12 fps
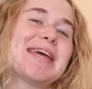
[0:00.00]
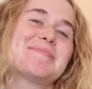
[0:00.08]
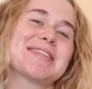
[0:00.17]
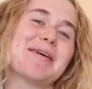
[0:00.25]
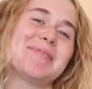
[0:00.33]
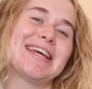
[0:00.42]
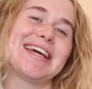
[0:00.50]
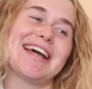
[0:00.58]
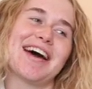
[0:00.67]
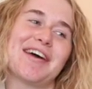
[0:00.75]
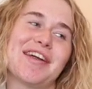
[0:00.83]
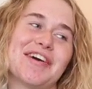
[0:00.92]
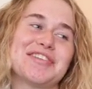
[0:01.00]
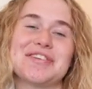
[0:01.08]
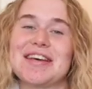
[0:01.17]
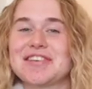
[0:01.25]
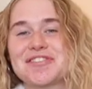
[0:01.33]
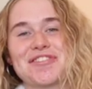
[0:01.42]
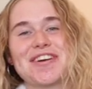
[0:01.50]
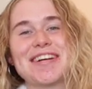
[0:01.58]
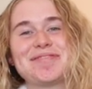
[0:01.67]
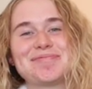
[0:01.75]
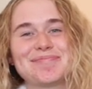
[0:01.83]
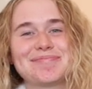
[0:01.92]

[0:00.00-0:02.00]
name is Emily and I do history.